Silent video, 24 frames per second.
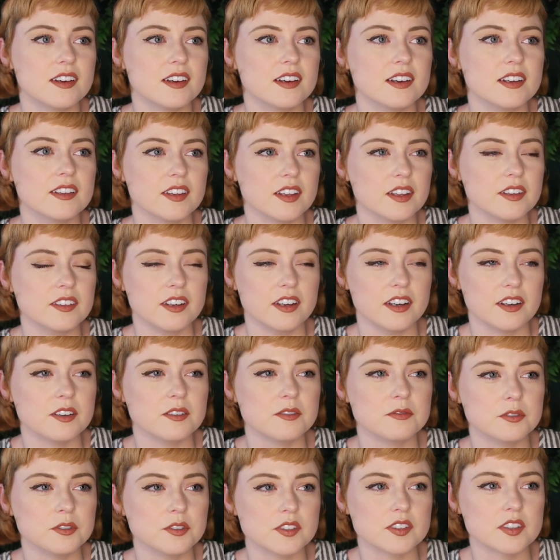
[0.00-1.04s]
and that, yeah,
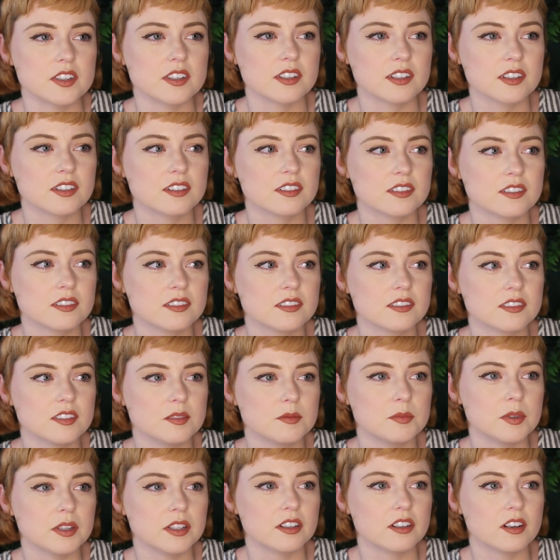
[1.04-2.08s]
that feels like
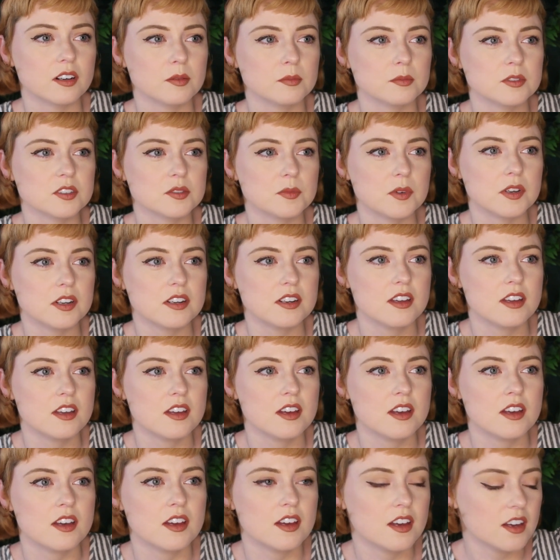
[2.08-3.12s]
big accomplishment.
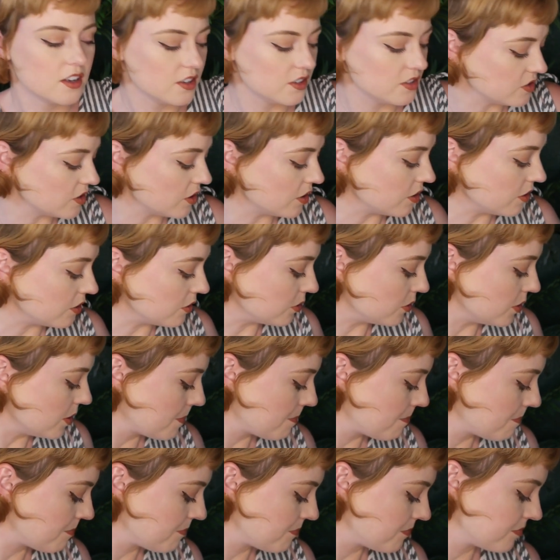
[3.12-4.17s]
So
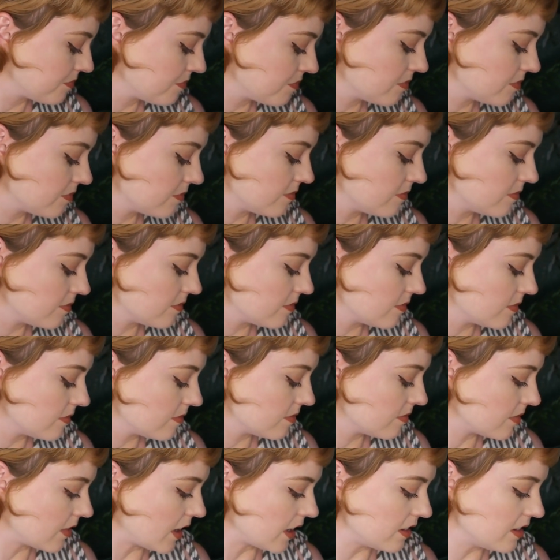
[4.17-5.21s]

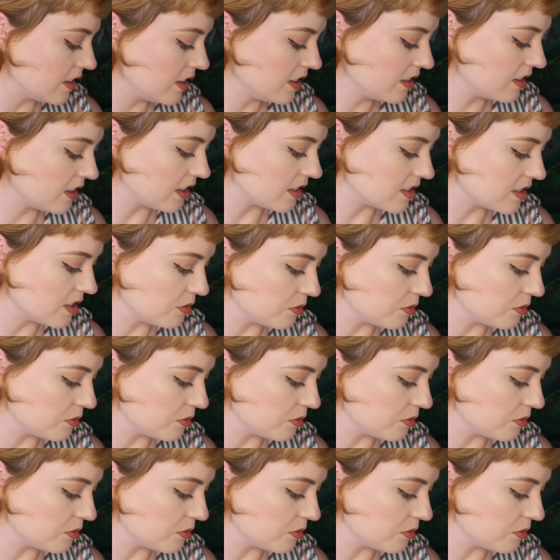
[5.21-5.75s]
I think that's